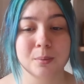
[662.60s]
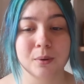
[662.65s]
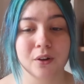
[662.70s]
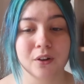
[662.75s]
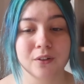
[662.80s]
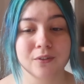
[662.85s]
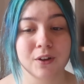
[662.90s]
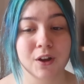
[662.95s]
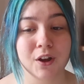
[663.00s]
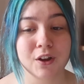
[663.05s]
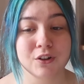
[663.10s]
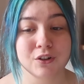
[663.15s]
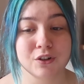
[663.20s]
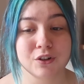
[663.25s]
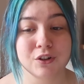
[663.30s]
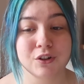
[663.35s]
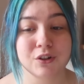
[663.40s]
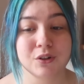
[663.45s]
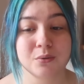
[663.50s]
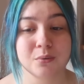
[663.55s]
the plot of her
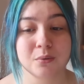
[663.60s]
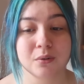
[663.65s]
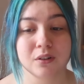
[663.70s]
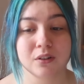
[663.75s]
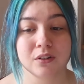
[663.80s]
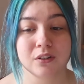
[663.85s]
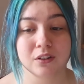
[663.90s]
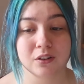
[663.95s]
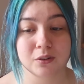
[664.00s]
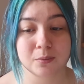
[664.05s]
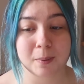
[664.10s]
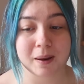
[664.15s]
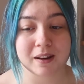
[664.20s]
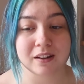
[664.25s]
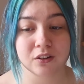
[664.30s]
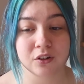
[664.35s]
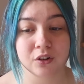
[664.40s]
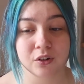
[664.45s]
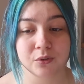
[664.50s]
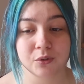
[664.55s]
new suspense